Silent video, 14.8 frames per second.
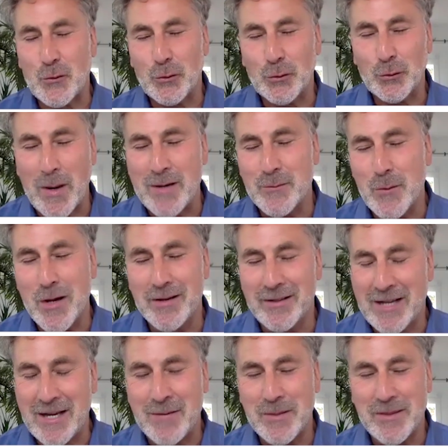all when
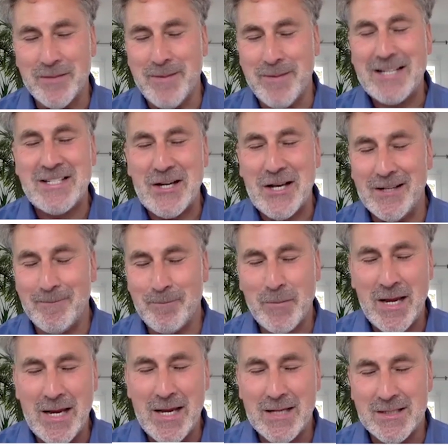working with the media,
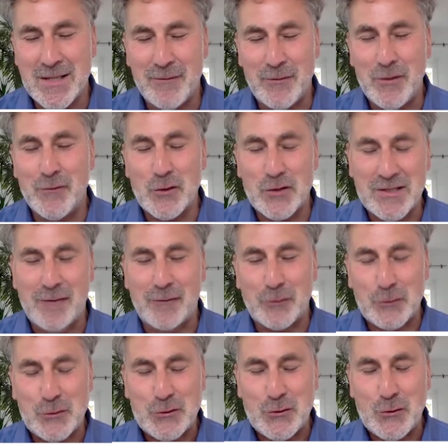is if you've got
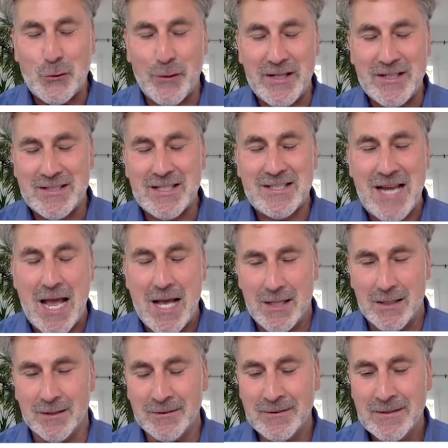several stories to
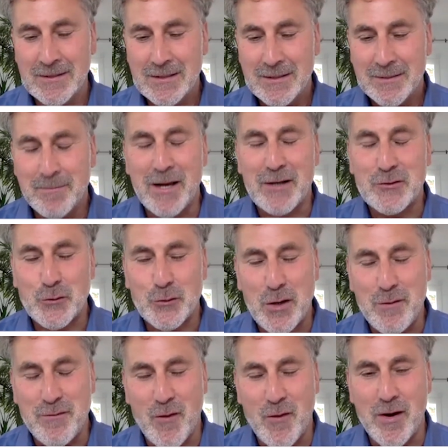tell, make sure
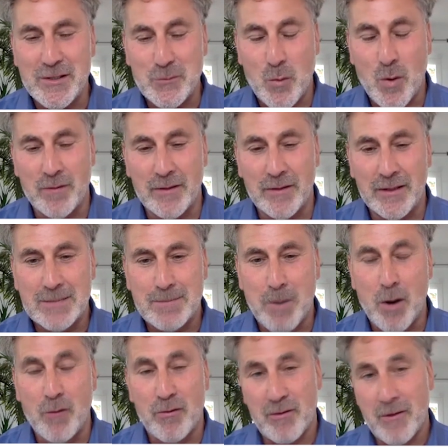you find one that is
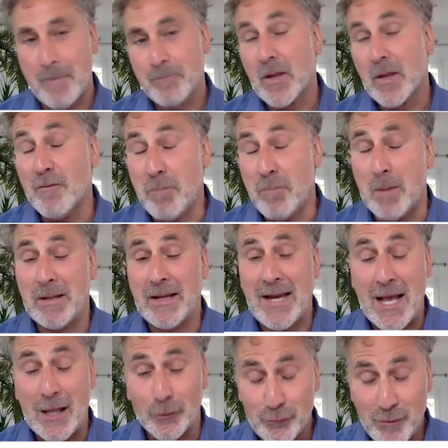both a public
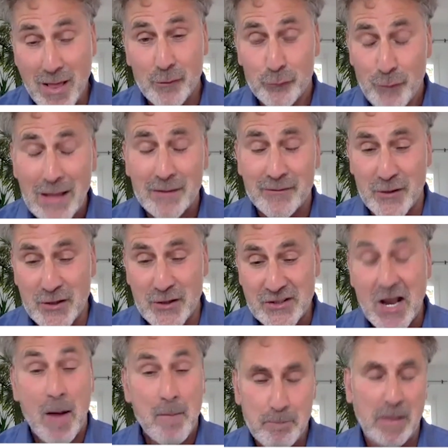health
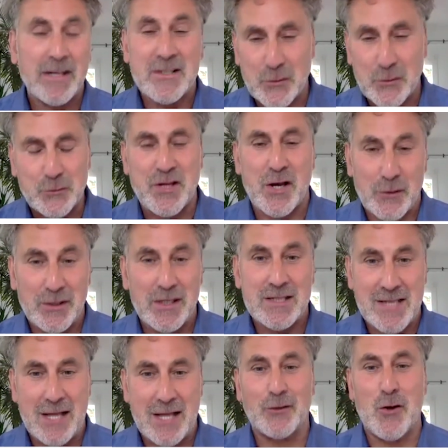relevance, but is also going to
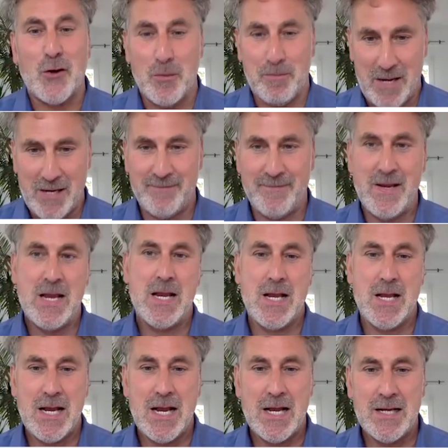sell copy.
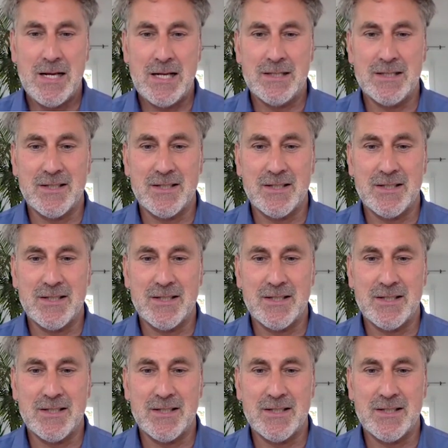And